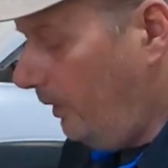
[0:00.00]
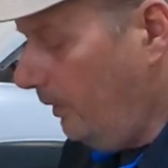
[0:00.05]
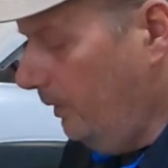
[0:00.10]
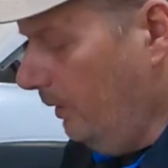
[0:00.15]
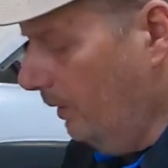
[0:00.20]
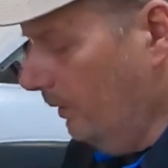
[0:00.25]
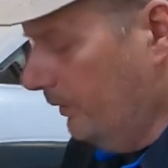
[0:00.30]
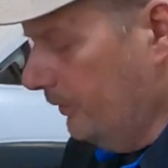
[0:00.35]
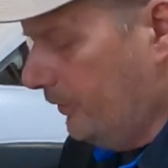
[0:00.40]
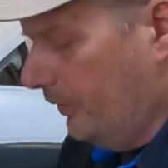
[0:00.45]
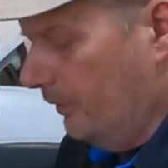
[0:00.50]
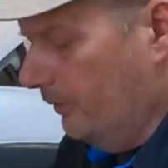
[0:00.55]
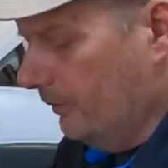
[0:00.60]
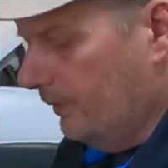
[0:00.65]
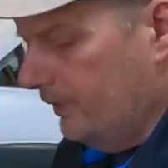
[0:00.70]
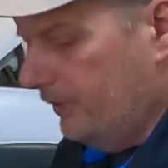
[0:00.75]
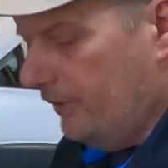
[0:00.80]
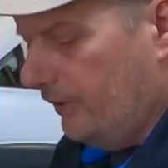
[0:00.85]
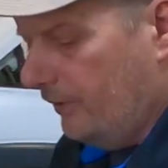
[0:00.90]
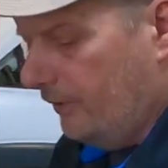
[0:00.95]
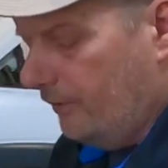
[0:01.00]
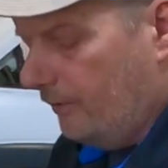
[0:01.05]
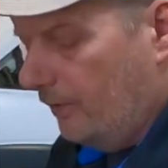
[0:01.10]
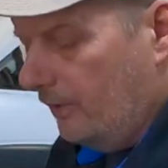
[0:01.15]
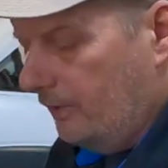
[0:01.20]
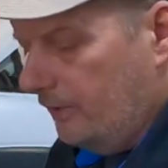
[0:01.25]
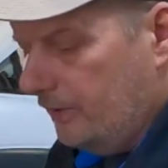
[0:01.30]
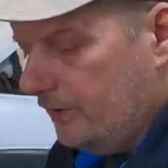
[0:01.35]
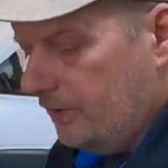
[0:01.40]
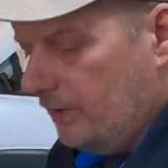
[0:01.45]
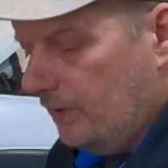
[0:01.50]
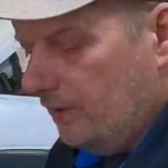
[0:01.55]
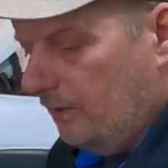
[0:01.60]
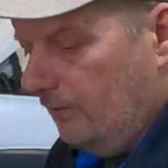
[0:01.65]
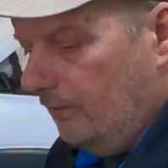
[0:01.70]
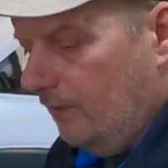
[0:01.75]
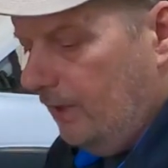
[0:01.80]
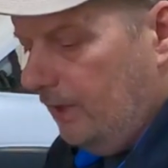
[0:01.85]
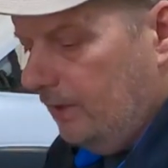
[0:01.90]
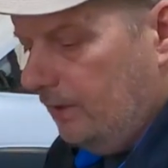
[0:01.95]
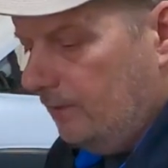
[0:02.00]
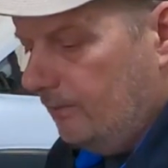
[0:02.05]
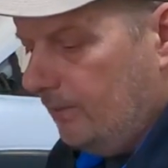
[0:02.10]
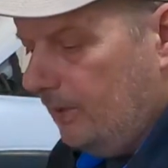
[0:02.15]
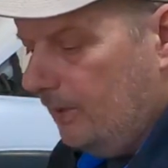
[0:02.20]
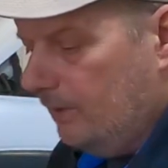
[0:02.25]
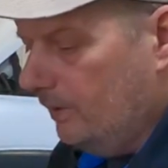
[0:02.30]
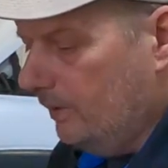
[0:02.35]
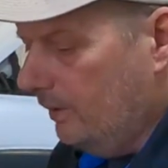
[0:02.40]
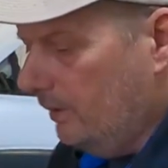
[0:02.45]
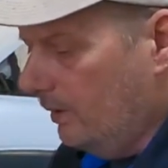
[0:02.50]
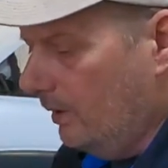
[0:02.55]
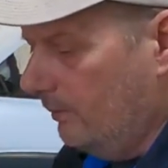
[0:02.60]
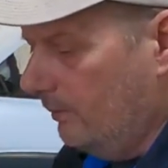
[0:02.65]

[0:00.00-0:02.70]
there's no reason to throw this thing away. It can be cleaned